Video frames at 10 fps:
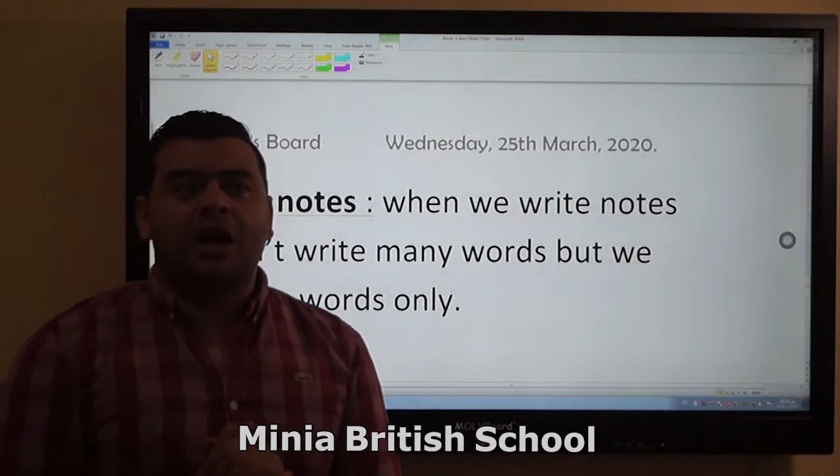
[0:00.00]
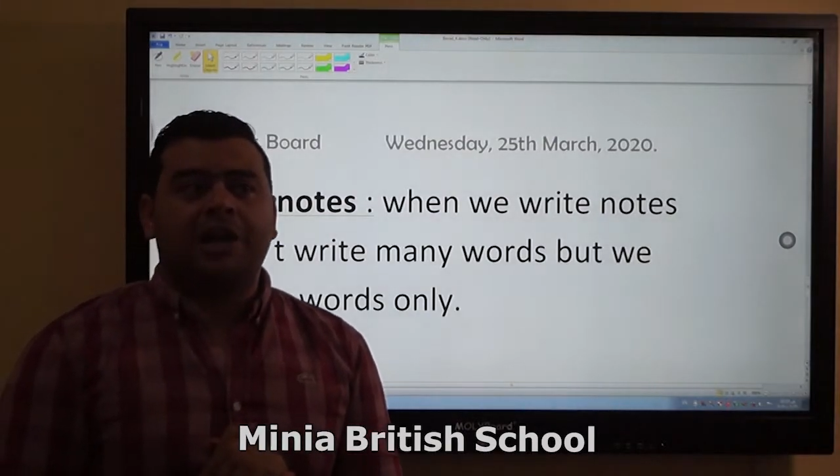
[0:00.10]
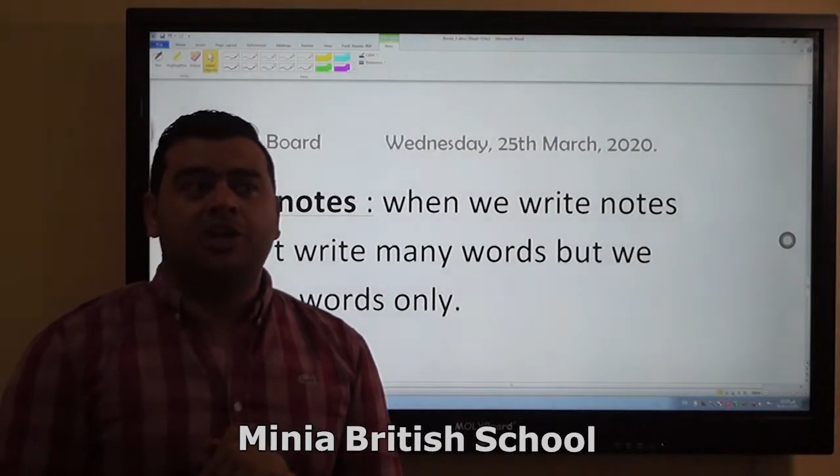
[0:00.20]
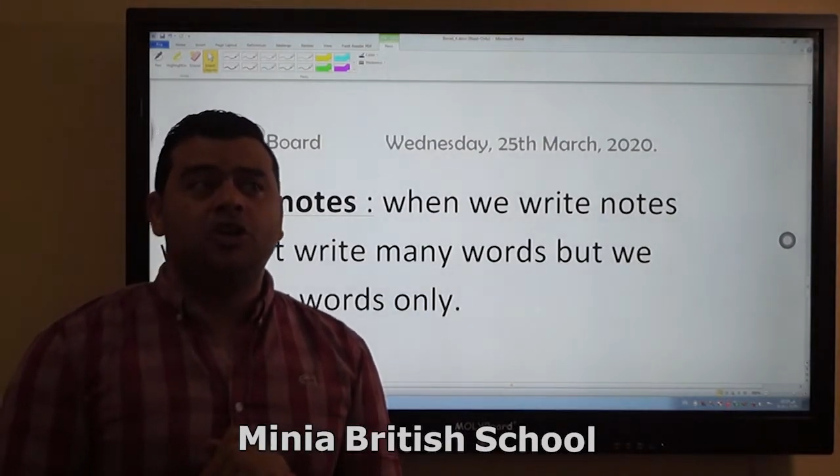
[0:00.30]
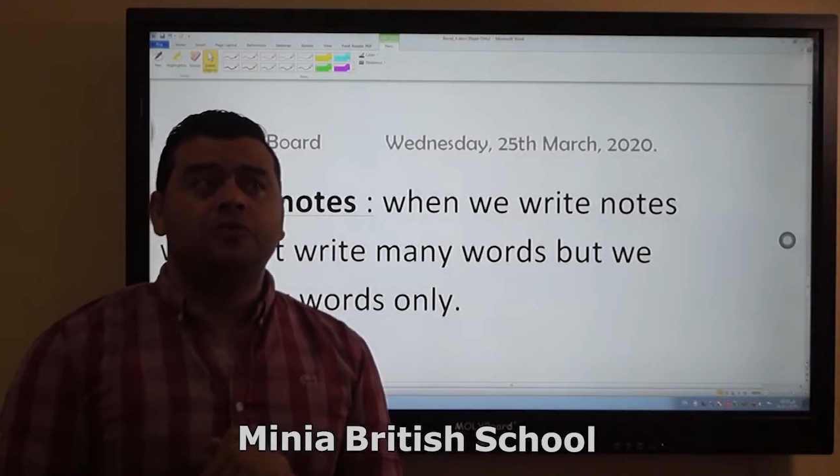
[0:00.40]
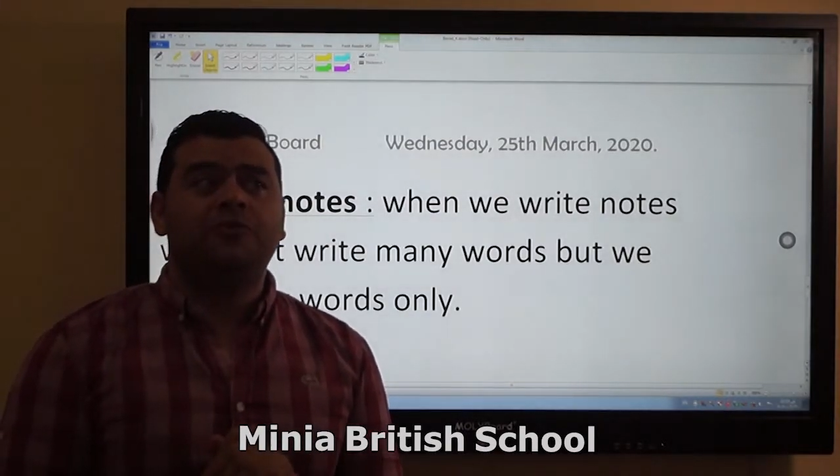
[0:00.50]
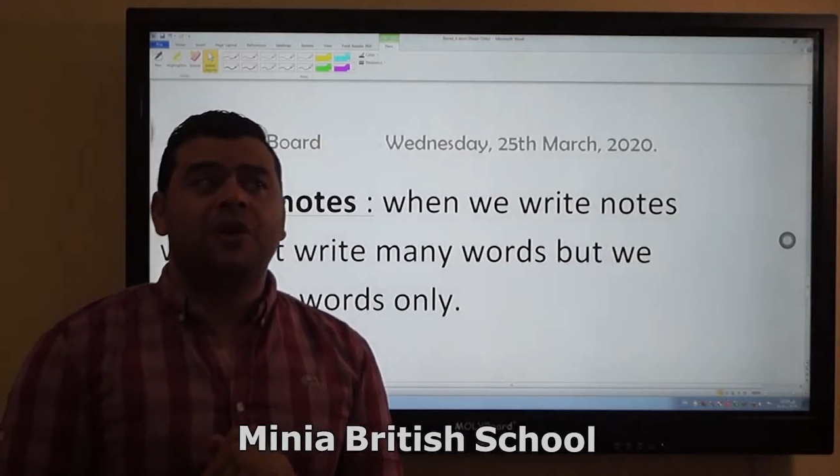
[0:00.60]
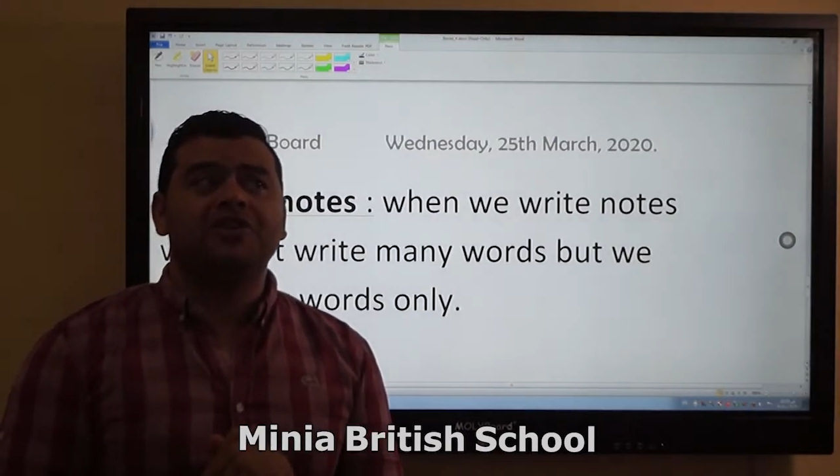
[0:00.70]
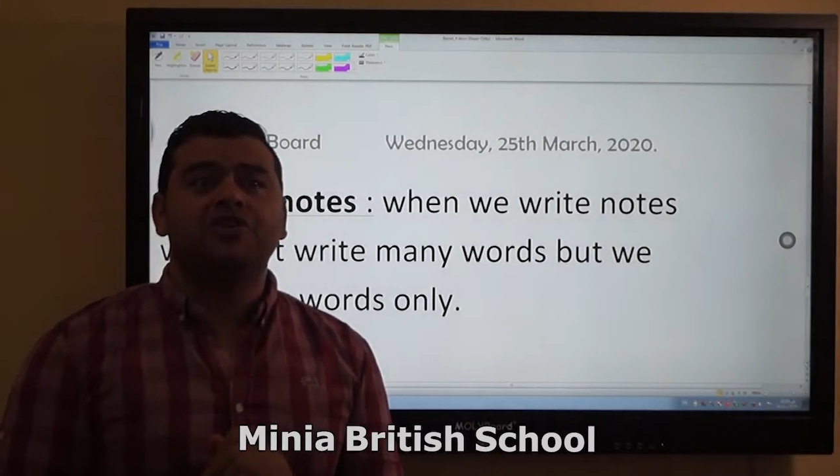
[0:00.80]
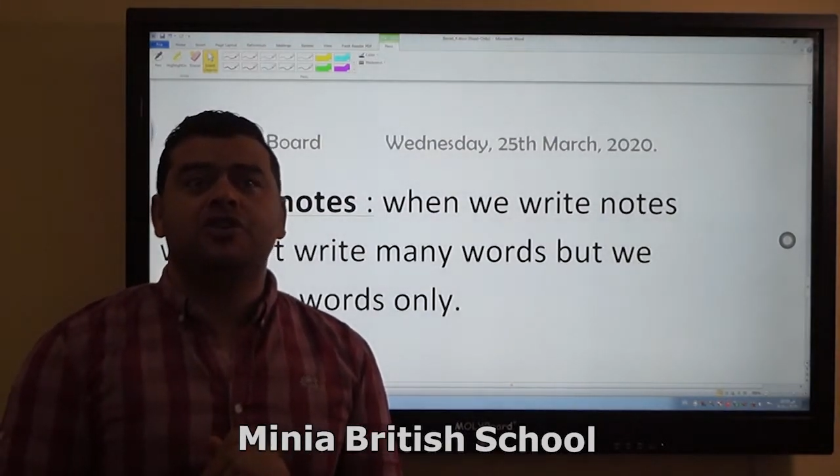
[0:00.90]
and you
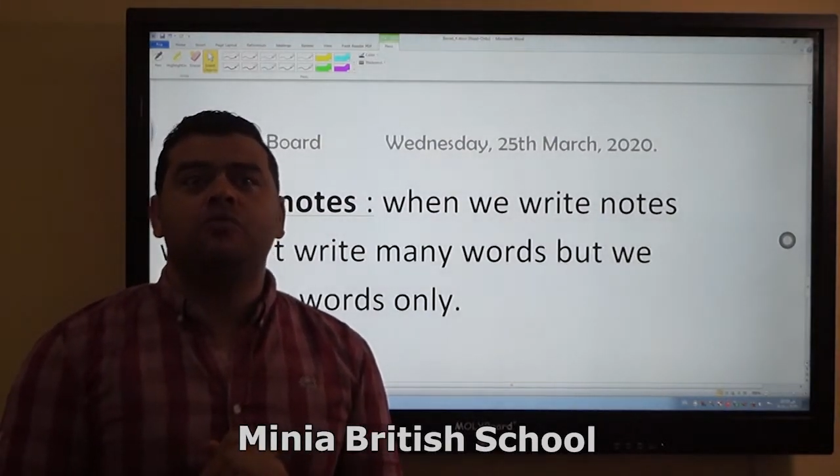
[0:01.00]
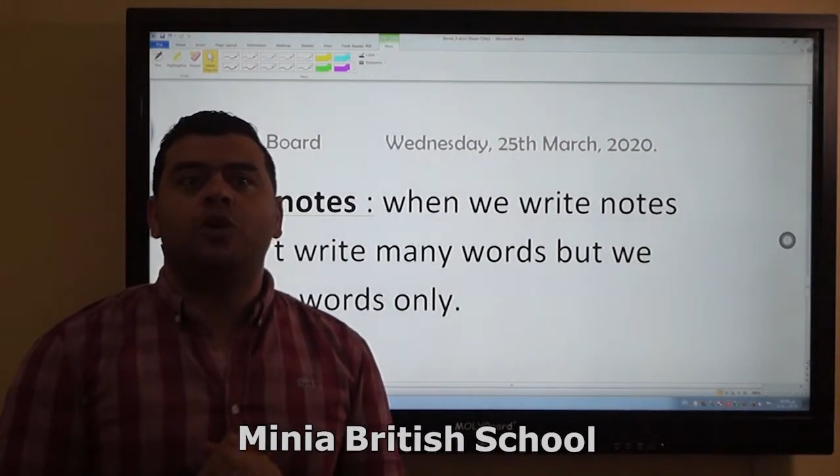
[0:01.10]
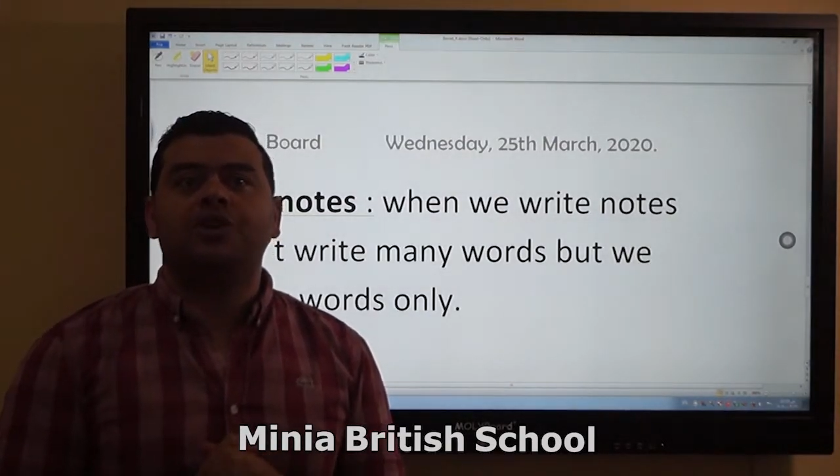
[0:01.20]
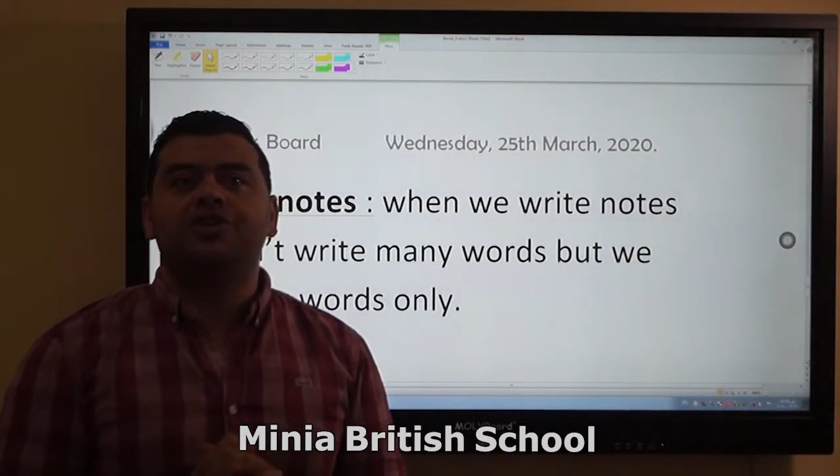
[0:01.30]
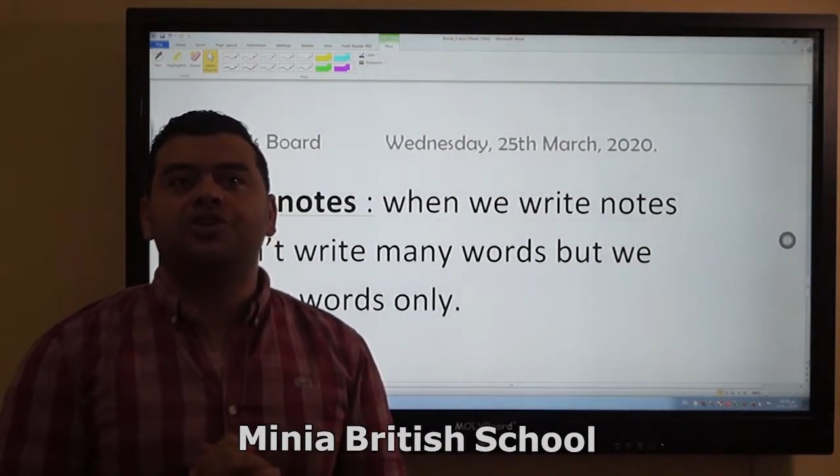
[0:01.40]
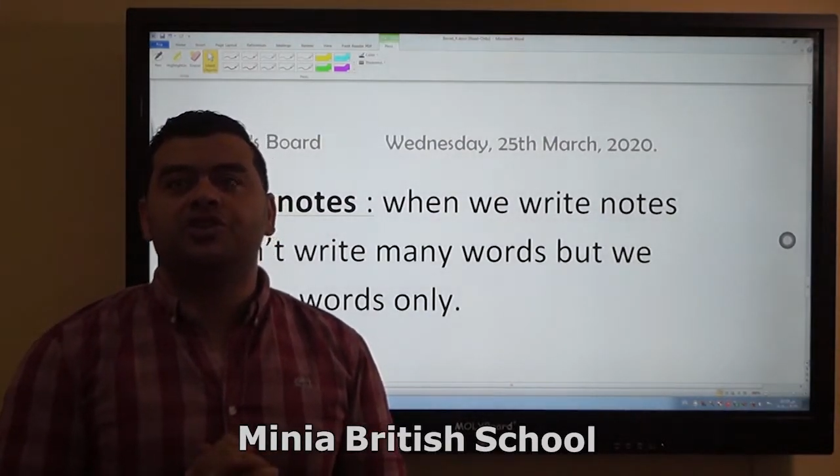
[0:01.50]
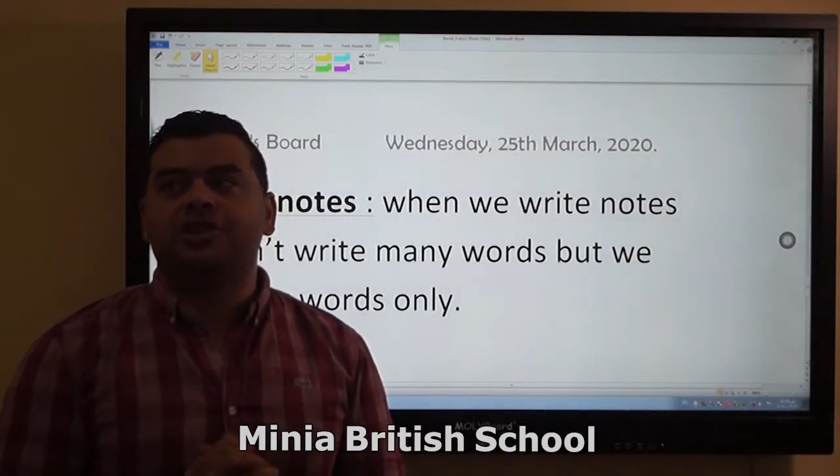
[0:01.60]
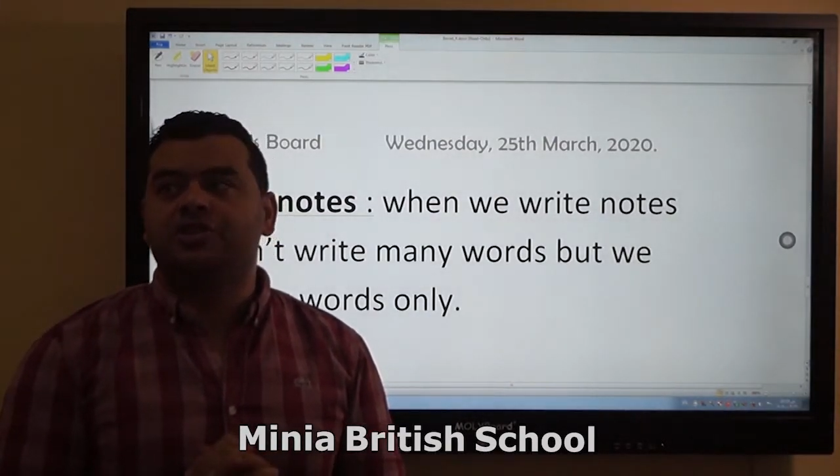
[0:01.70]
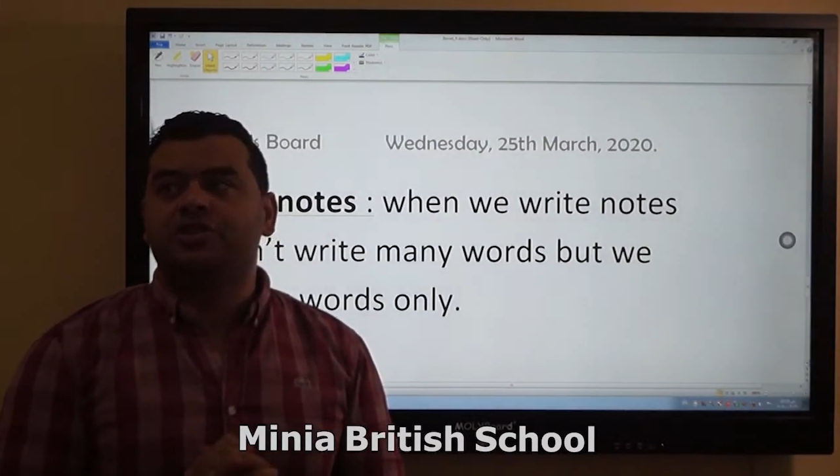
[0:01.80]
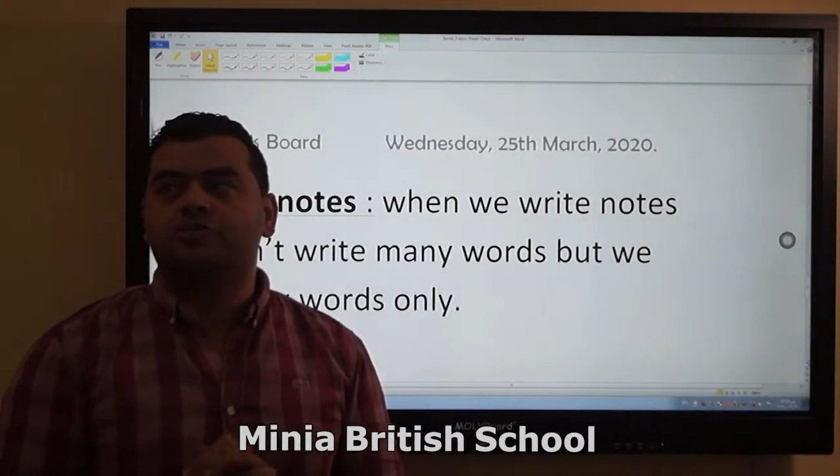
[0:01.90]
find someone
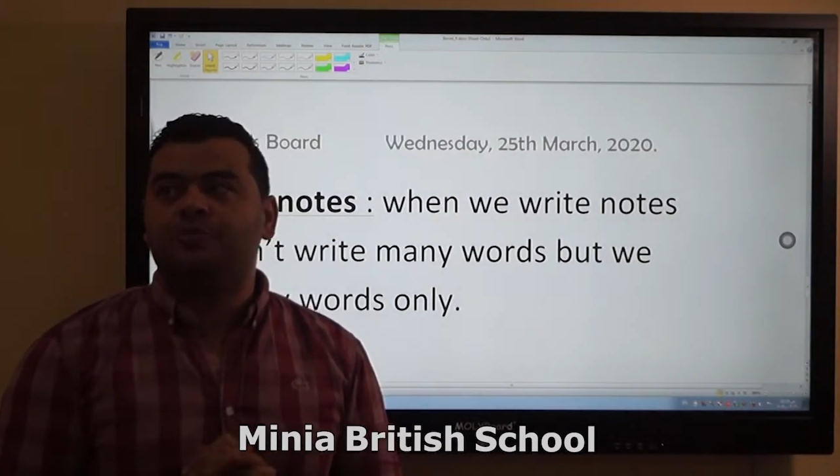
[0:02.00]
is